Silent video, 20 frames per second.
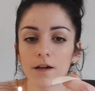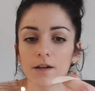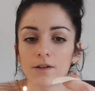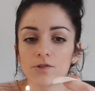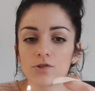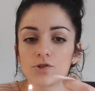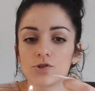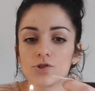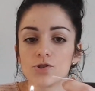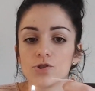
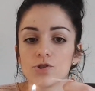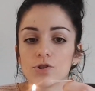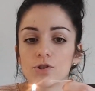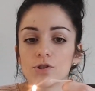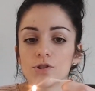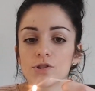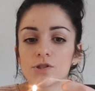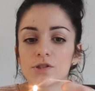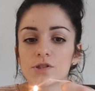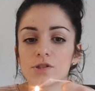and
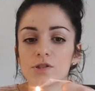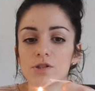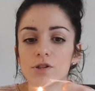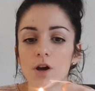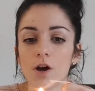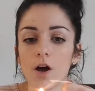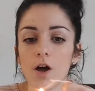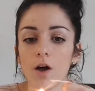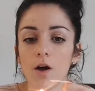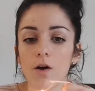just
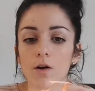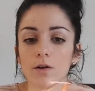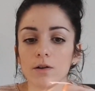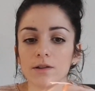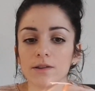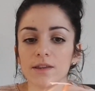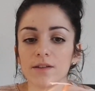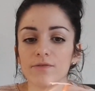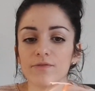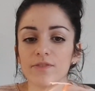
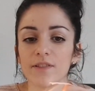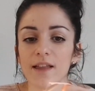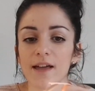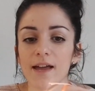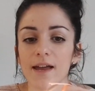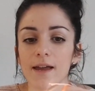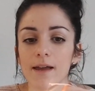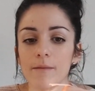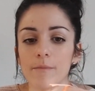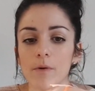hold the
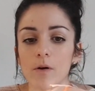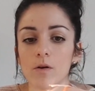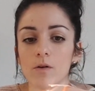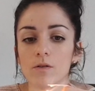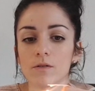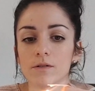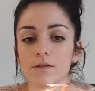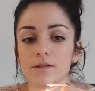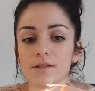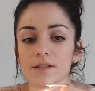flame
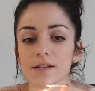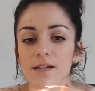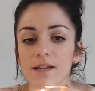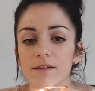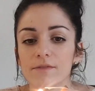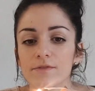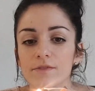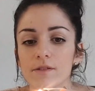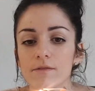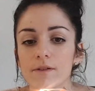
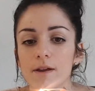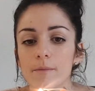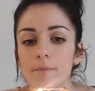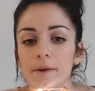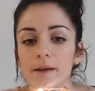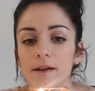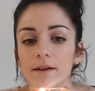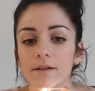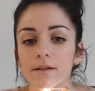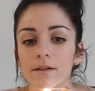underneath the
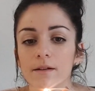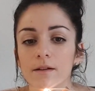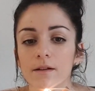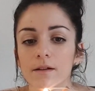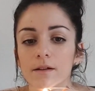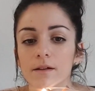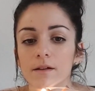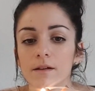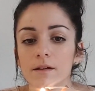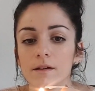
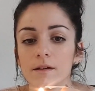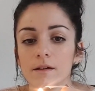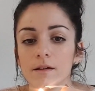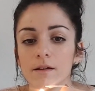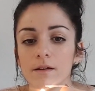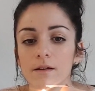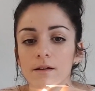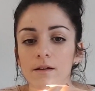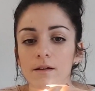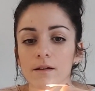ribbon,
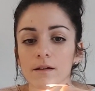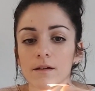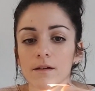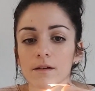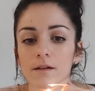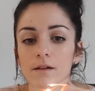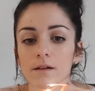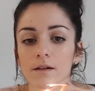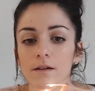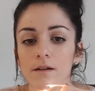
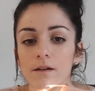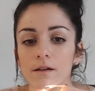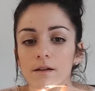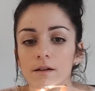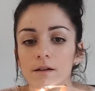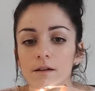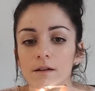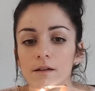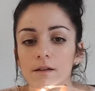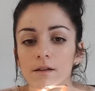
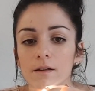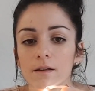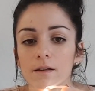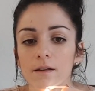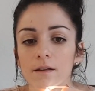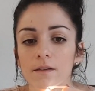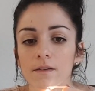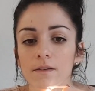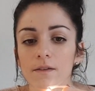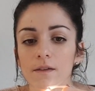
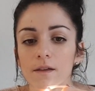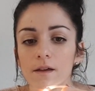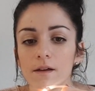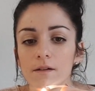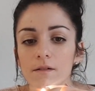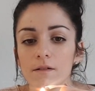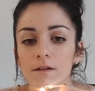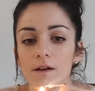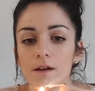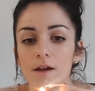like
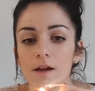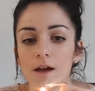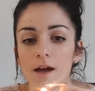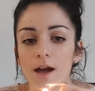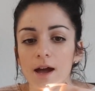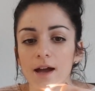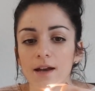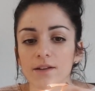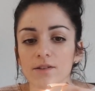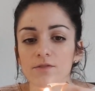so,
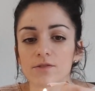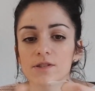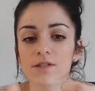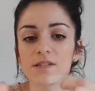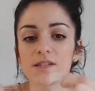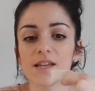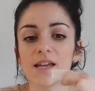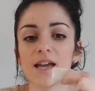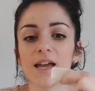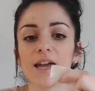and you'll
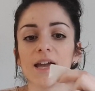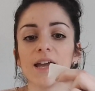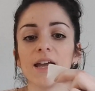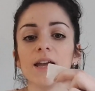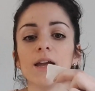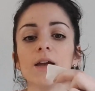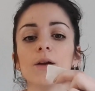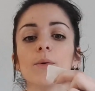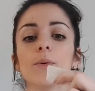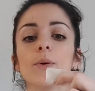
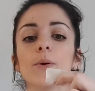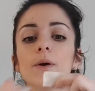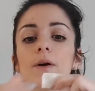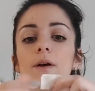see